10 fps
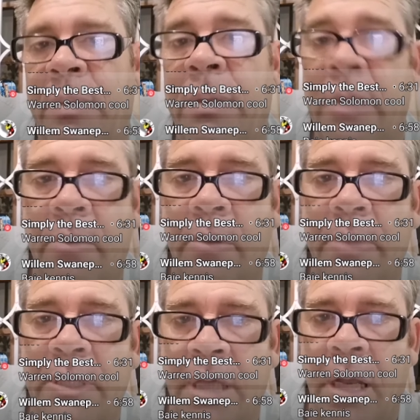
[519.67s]
they will
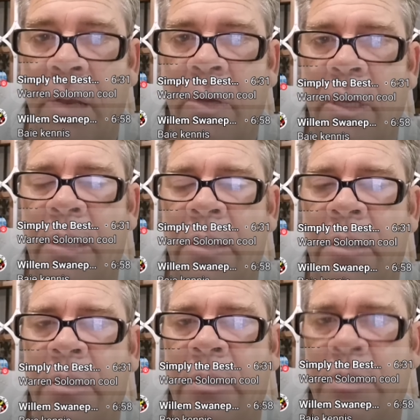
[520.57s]
be shallower,
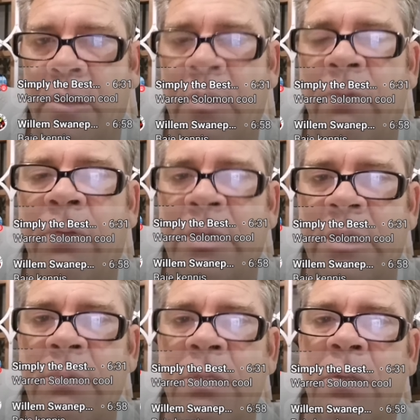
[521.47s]
so you look for the
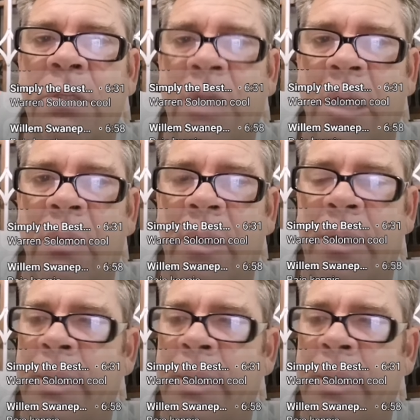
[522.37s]
same shell shallower.